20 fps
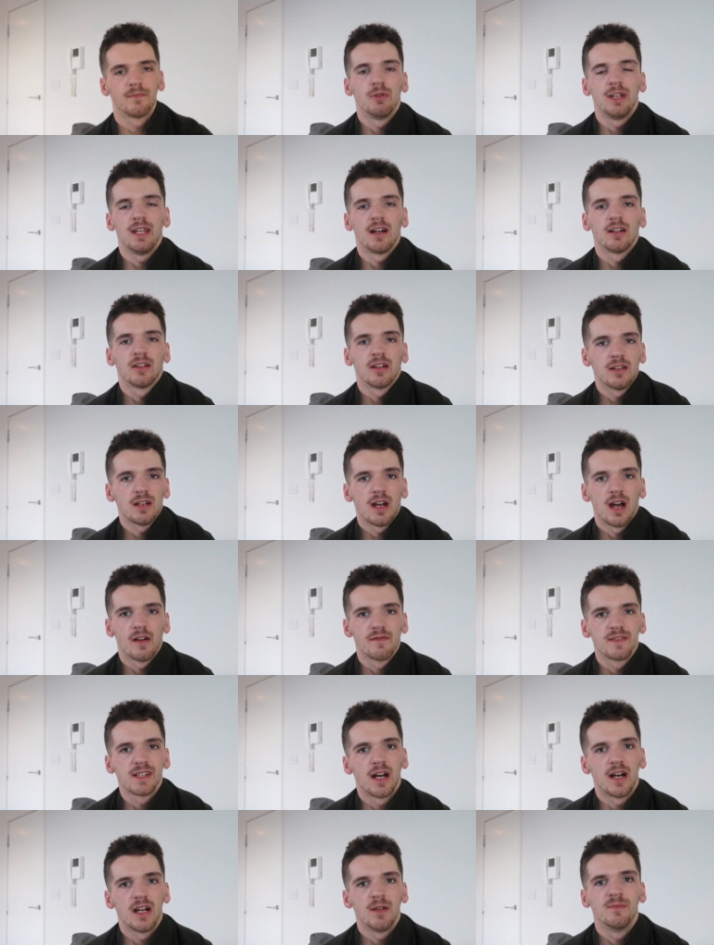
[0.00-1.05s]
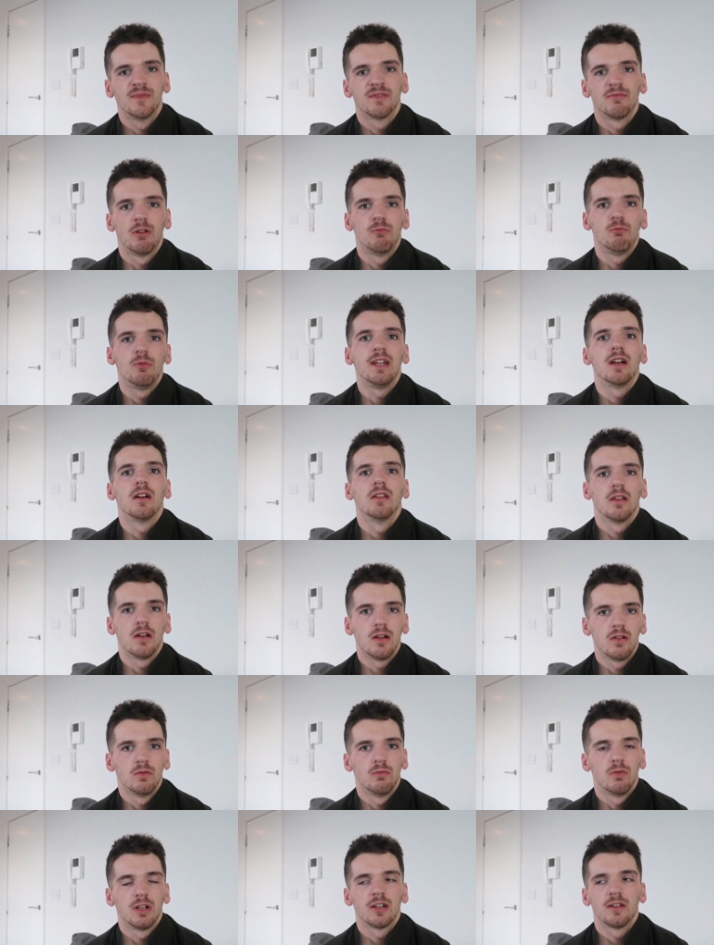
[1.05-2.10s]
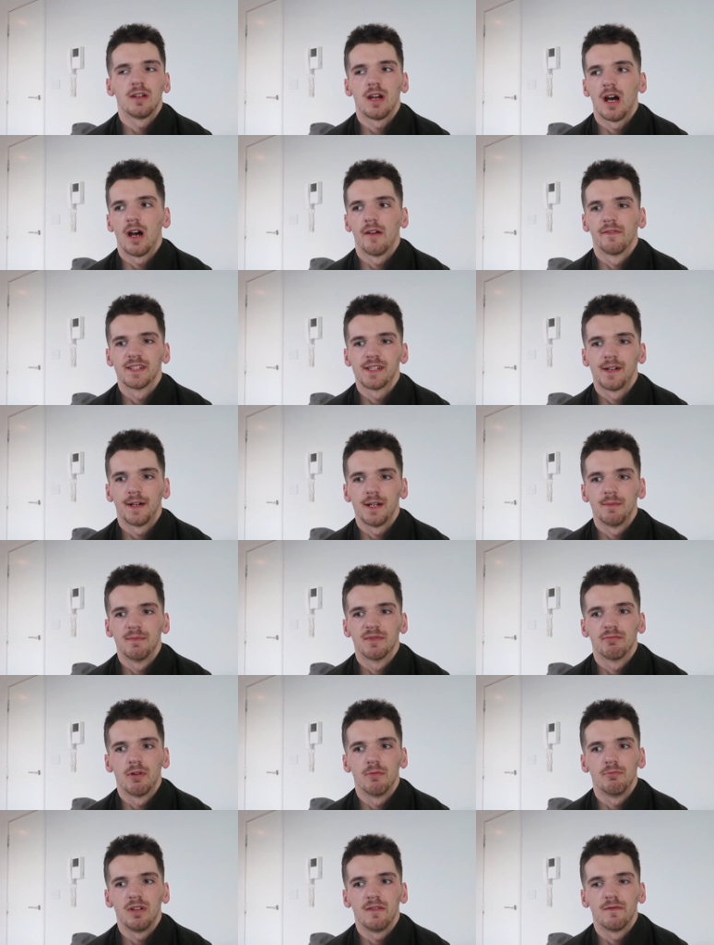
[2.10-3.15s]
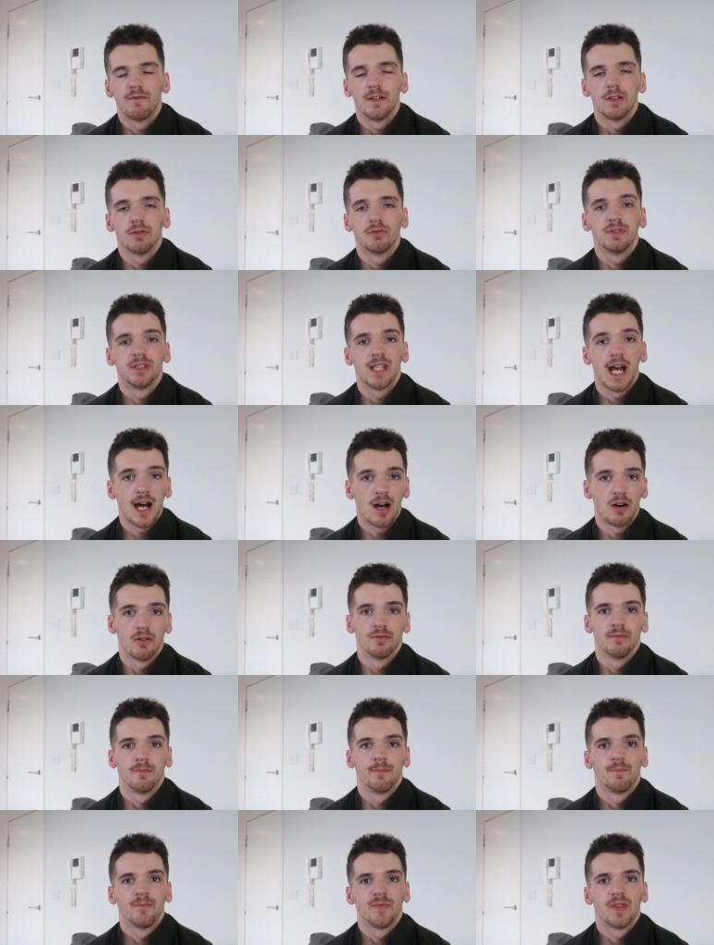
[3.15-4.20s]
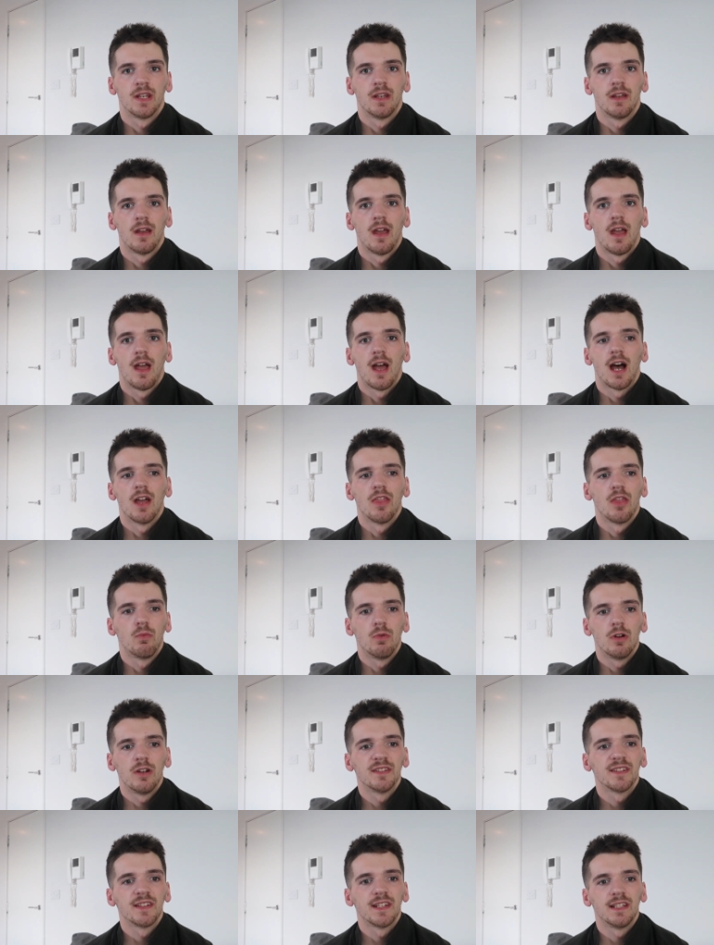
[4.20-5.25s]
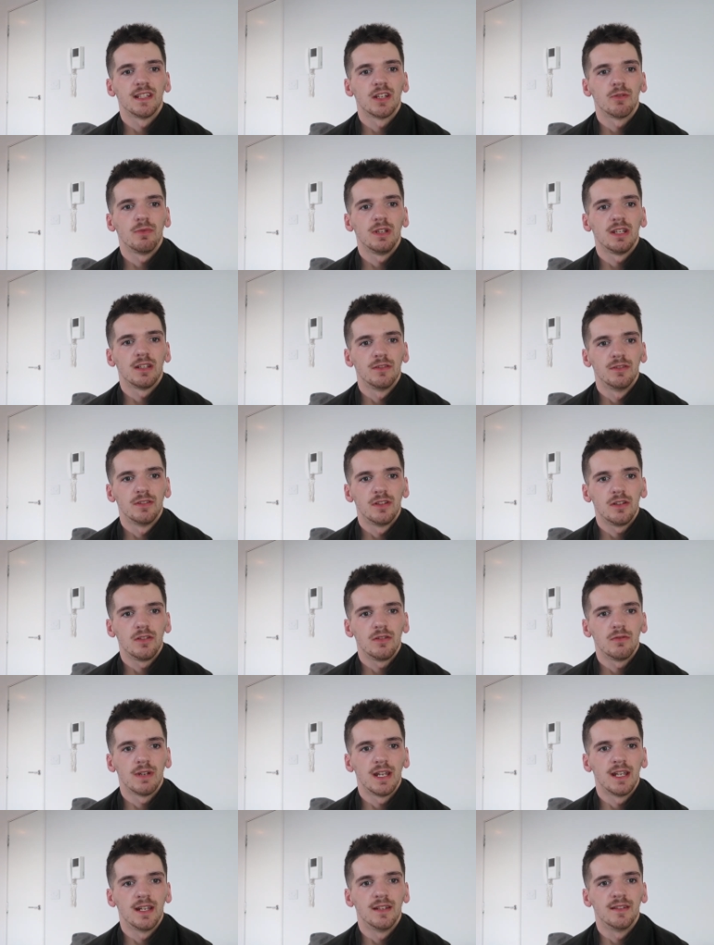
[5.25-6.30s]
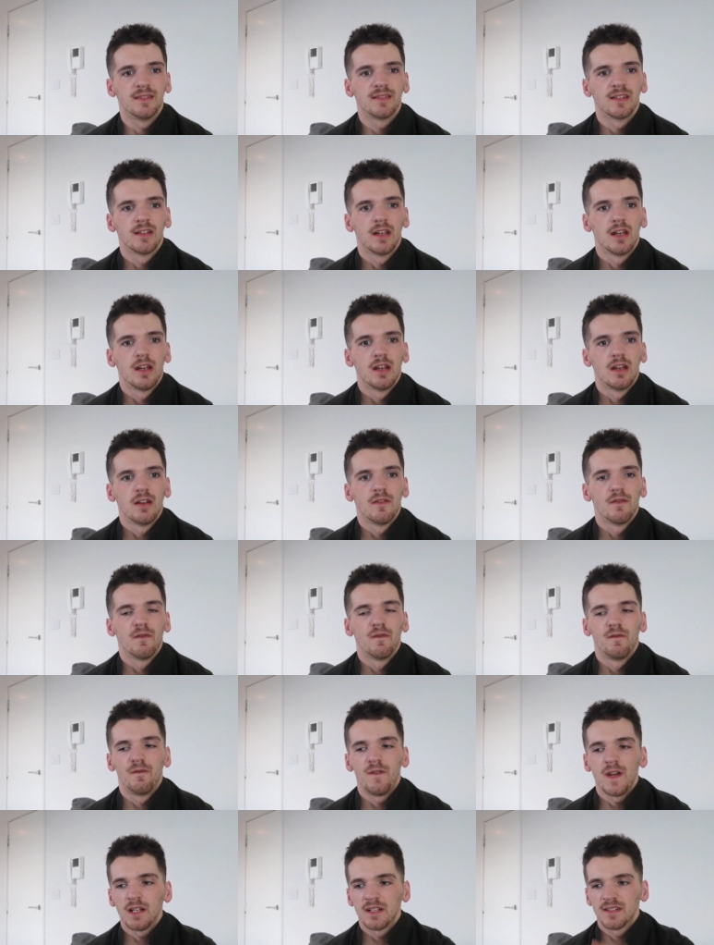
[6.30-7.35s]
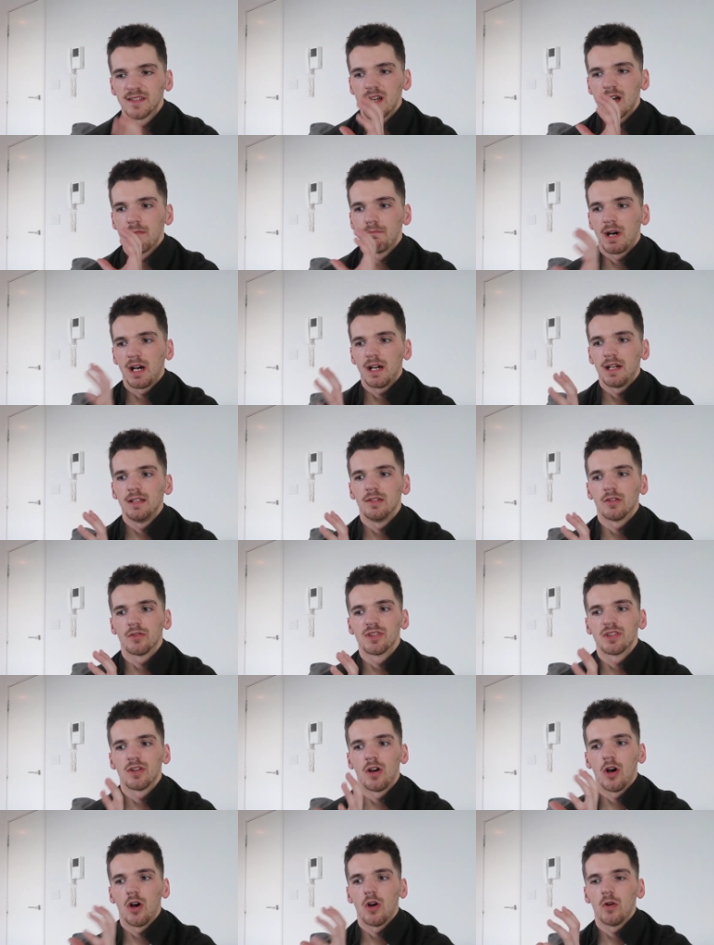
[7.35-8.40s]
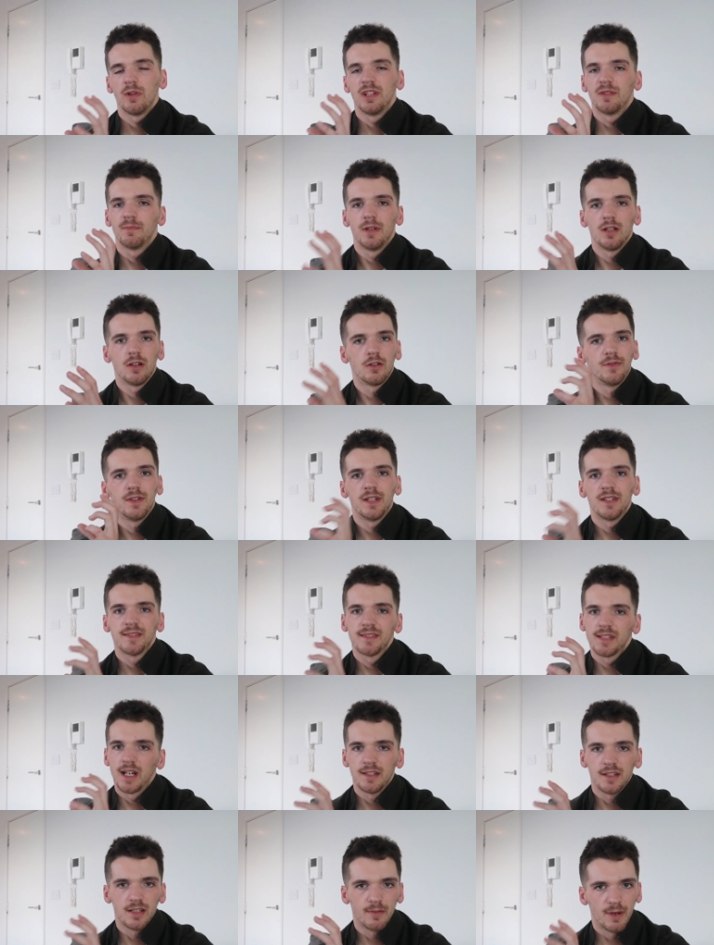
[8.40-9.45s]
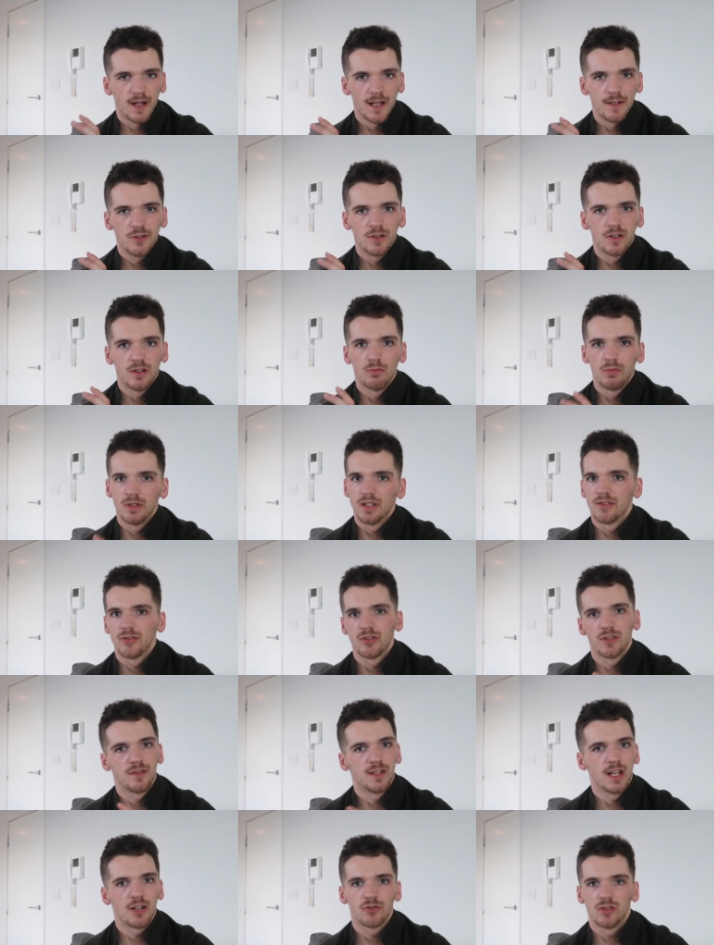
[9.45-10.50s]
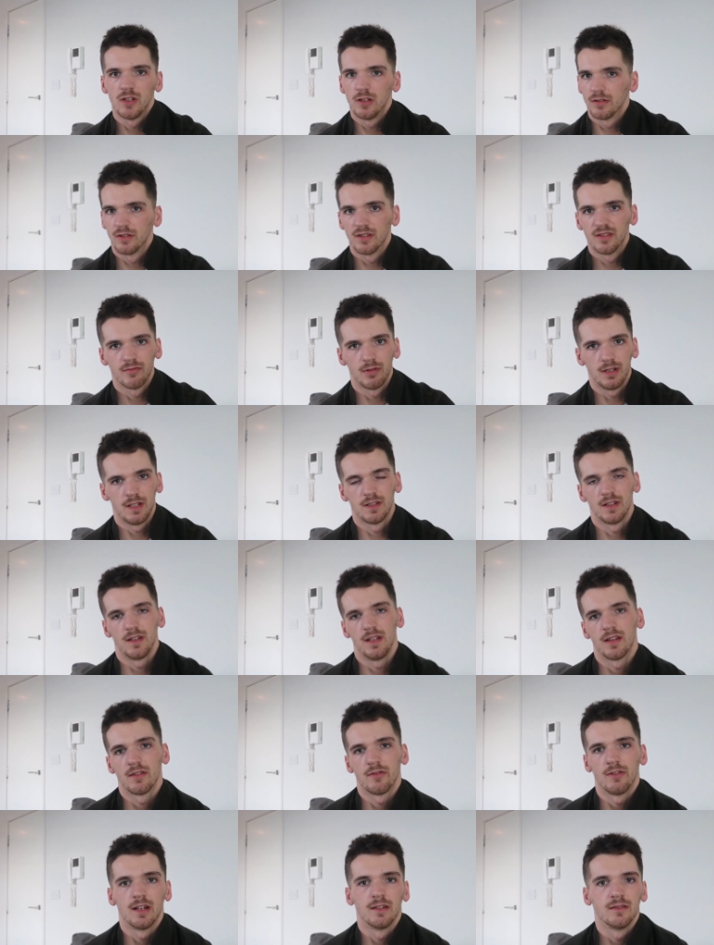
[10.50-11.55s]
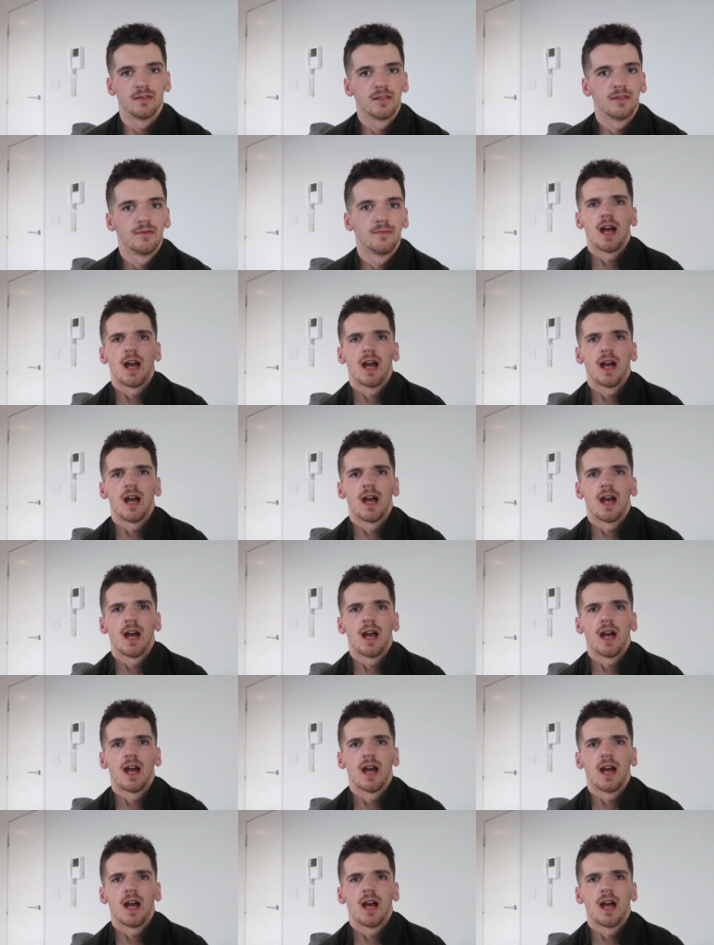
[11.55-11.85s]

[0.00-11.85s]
We are going to have times when we are low. We're going to have times when we feel down. And the worst thing that we can do is fix our mind onto always being on this side of the pendulum when it's just naturally going to swing to the other end.